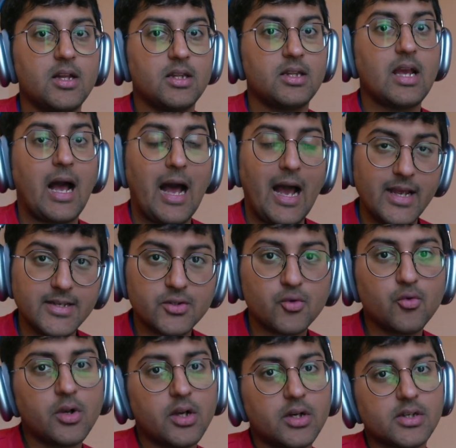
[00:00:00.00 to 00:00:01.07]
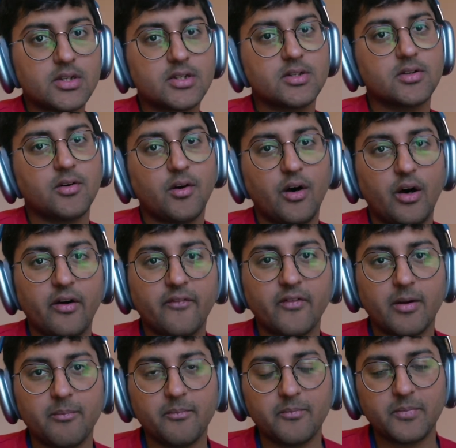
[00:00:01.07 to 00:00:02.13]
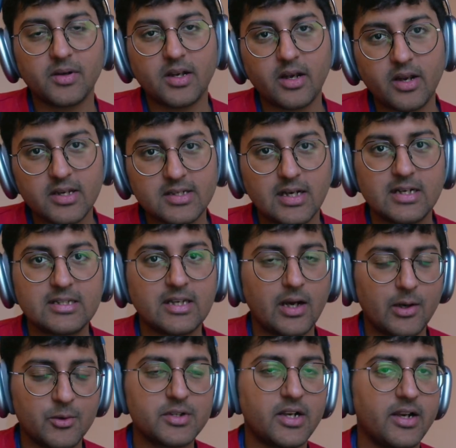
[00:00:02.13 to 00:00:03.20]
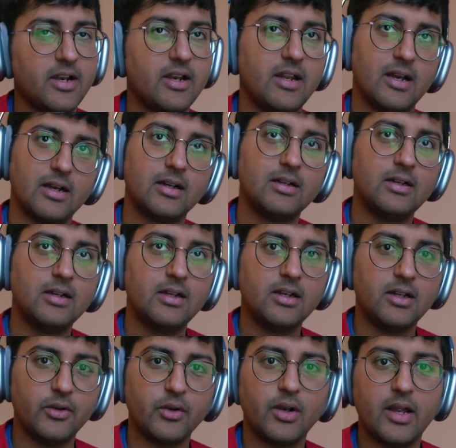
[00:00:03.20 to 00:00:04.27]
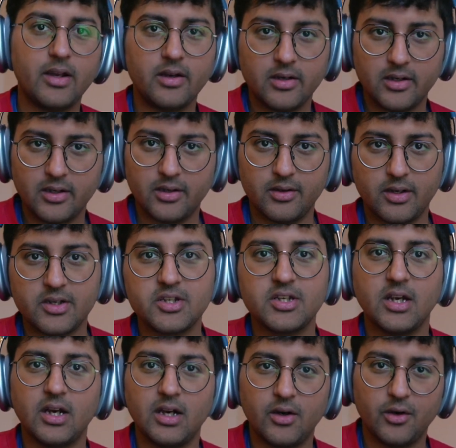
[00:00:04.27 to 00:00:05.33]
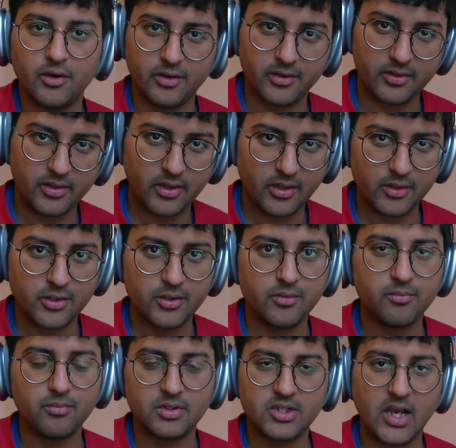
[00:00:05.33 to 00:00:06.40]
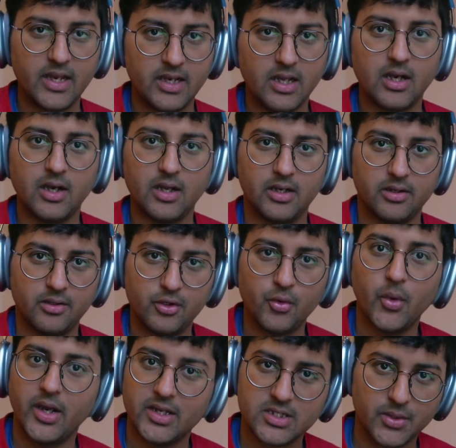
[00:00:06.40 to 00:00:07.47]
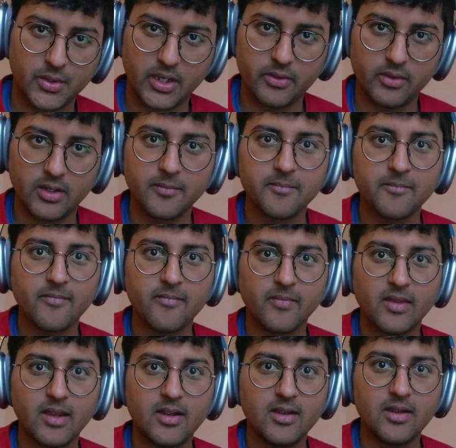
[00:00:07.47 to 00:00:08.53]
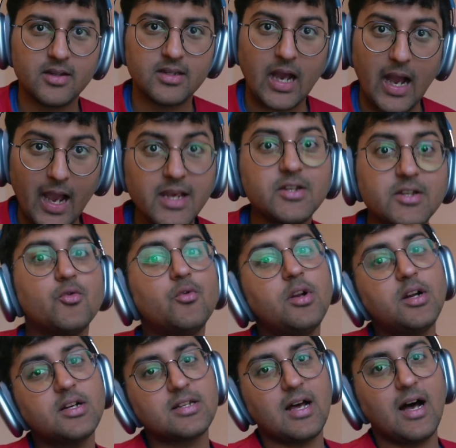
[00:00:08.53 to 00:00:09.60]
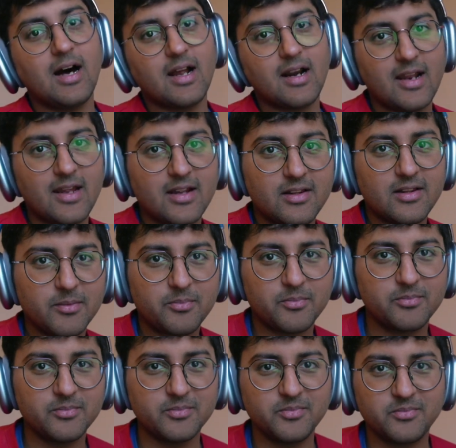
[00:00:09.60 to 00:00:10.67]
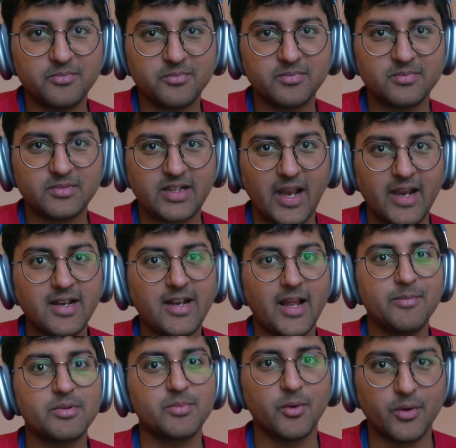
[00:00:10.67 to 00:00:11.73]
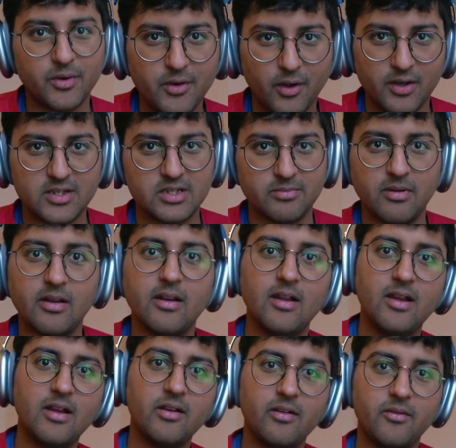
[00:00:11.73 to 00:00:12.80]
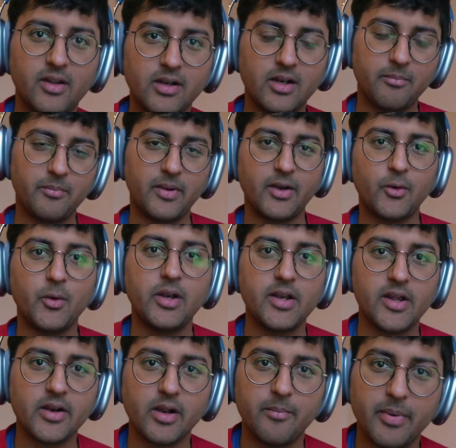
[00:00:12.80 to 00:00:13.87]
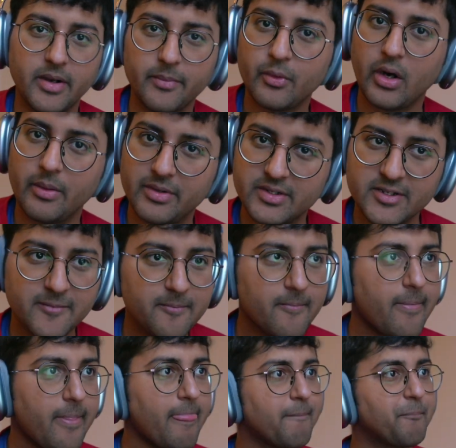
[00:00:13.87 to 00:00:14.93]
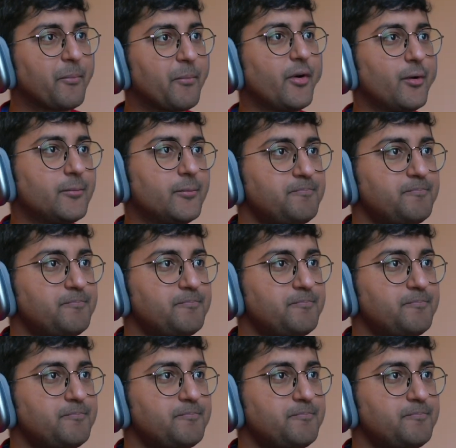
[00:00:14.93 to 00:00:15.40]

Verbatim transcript: the high schoolers of countries outside india you know like uh, russia or uh, china and us or whatever the high schoolers are like the 10 times more knowledgeable when compared to indian computer programmers so